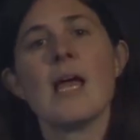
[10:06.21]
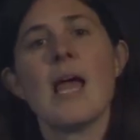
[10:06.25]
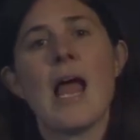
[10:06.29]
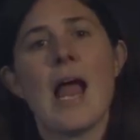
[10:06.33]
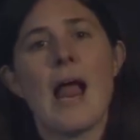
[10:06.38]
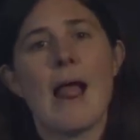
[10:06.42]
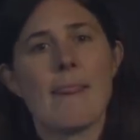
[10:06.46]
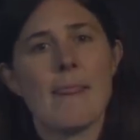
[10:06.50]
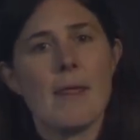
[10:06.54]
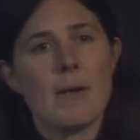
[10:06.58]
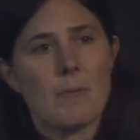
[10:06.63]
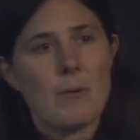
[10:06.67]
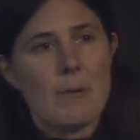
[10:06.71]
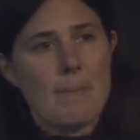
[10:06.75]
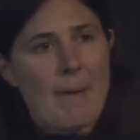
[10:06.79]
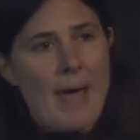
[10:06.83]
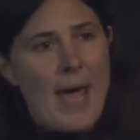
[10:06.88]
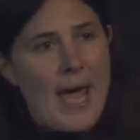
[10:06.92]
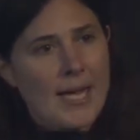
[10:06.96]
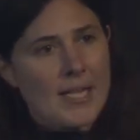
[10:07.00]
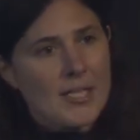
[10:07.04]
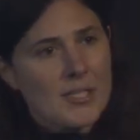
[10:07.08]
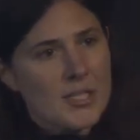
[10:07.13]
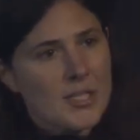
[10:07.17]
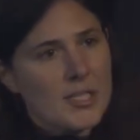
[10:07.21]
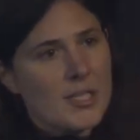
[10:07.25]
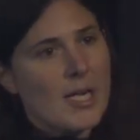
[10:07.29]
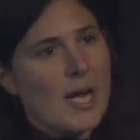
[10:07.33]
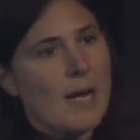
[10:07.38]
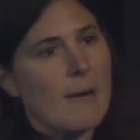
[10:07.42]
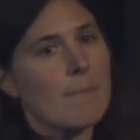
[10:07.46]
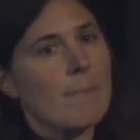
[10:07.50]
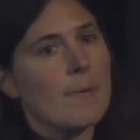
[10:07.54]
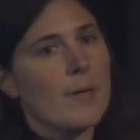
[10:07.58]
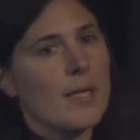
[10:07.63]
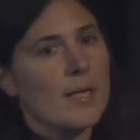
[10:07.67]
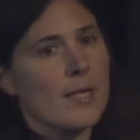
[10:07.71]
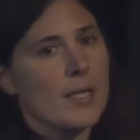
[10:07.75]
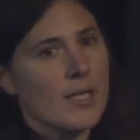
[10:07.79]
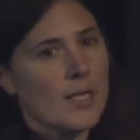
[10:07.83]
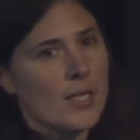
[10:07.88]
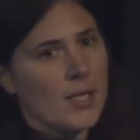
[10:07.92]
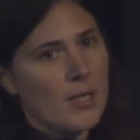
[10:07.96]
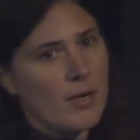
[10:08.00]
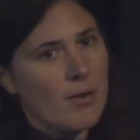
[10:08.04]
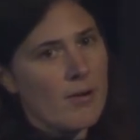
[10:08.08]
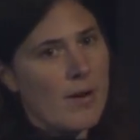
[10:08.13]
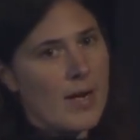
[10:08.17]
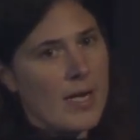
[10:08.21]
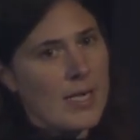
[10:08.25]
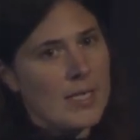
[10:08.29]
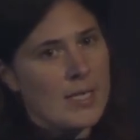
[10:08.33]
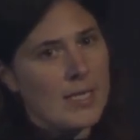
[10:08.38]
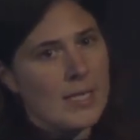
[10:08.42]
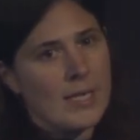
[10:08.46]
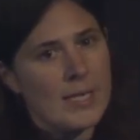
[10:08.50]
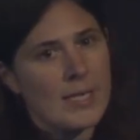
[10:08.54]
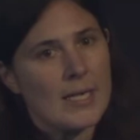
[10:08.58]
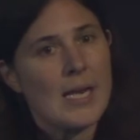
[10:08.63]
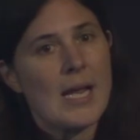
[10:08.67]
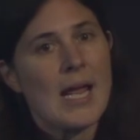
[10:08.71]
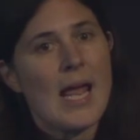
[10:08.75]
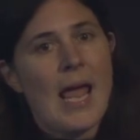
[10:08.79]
and then we packaged it up and it curated it.